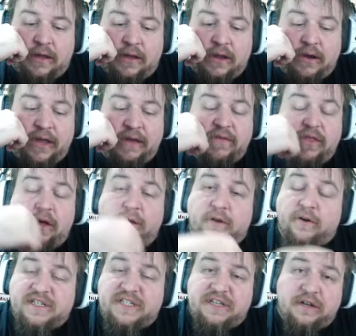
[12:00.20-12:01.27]
you know, even though
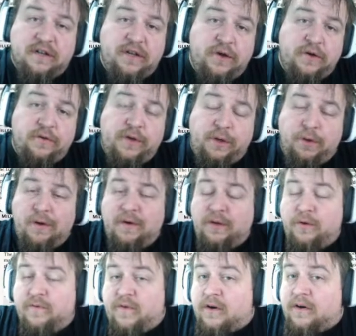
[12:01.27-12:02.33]
you're still new, you,
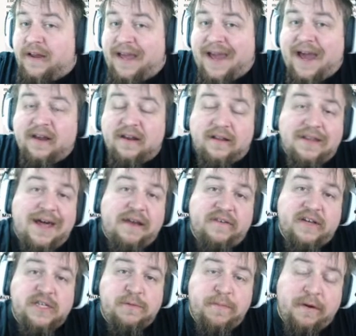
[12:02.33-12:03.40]
you've already had a lot of
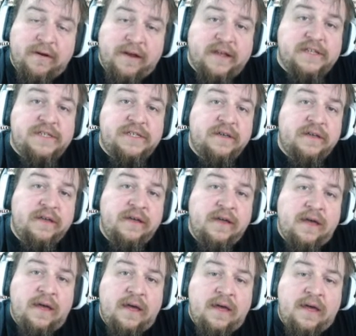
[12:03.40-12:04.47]
experience.
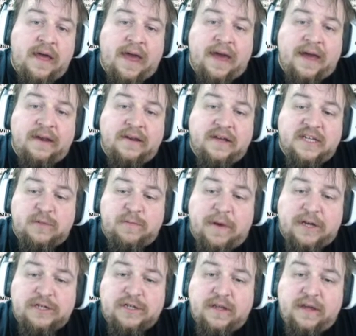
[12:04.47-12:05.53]
And
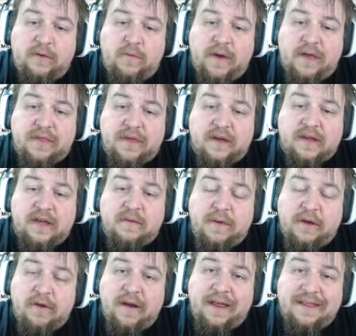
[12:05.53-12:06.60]
especially with a
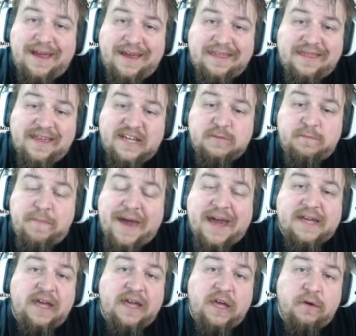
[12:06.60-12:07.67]
community like this
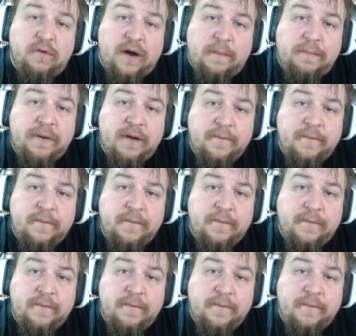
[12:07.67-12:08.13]
backing you up,